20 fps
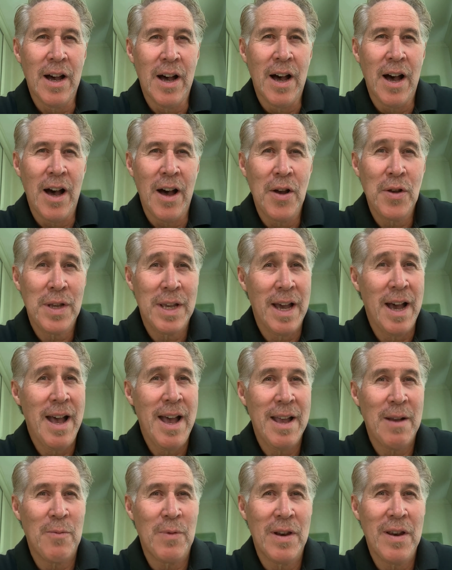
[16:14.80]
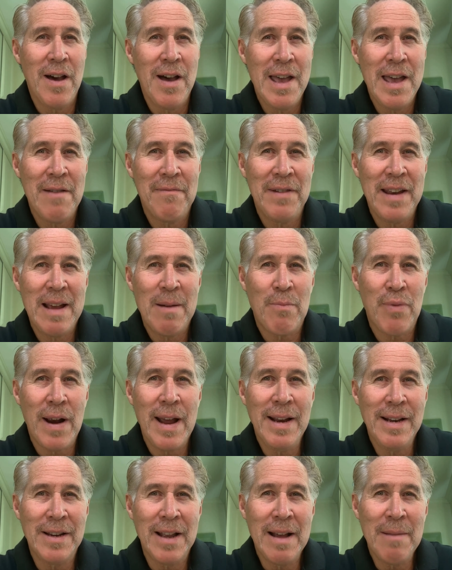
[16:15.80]
Okay, well, I have now
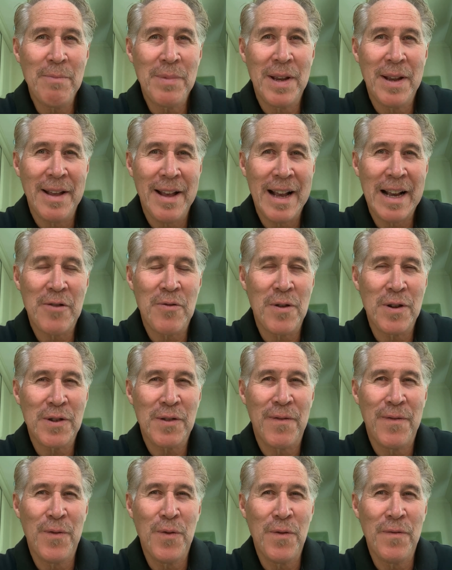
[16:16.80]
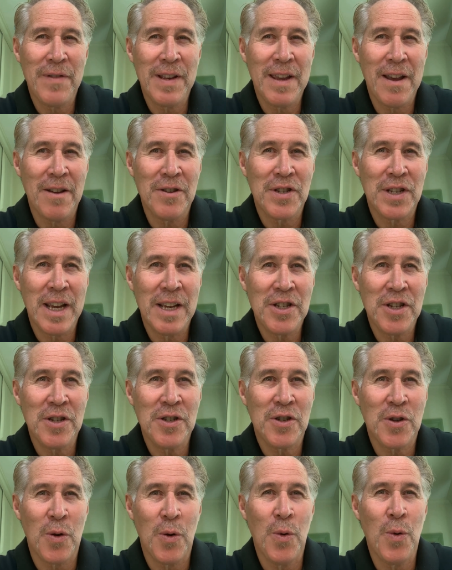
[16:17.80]
brain dumped across 4 video
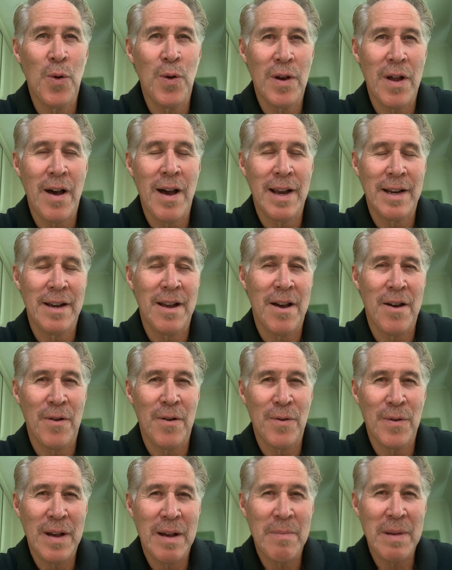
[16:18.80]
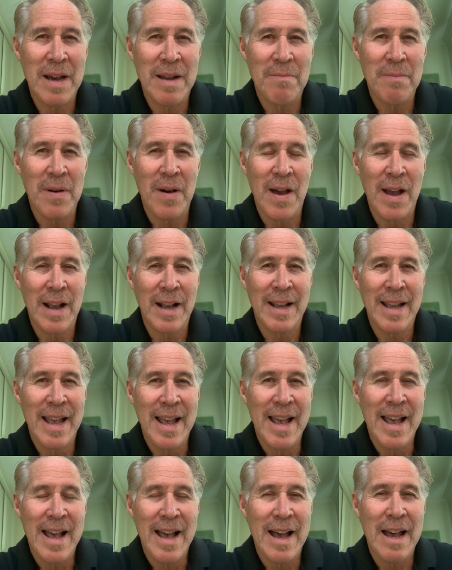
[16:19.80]
sessions all I know about buying
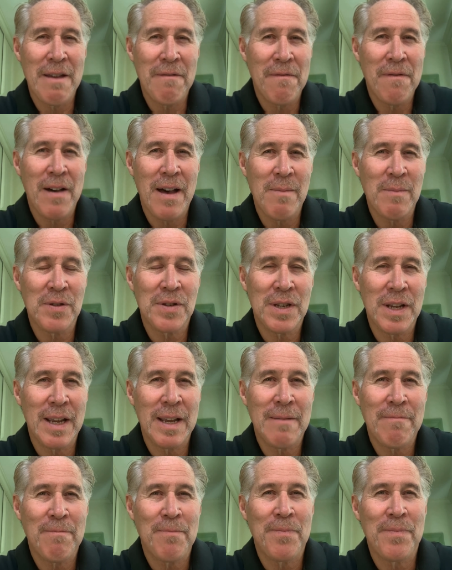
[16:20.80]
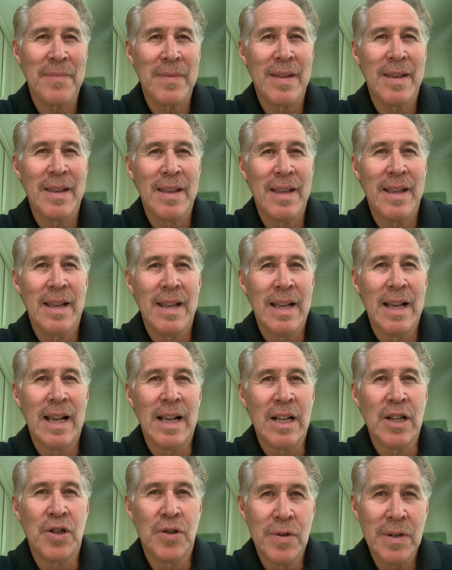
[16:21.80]
a pharmacy.
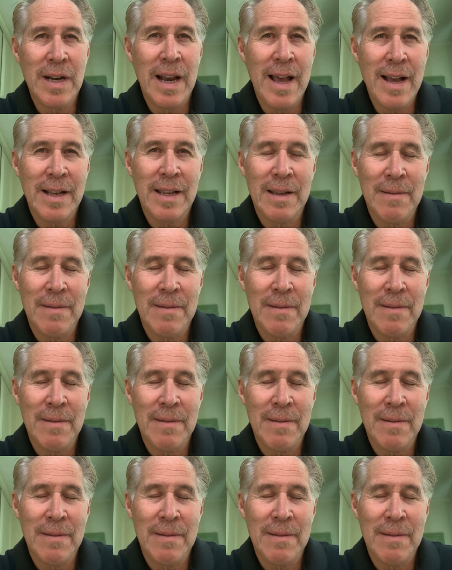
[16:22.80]
Good luck.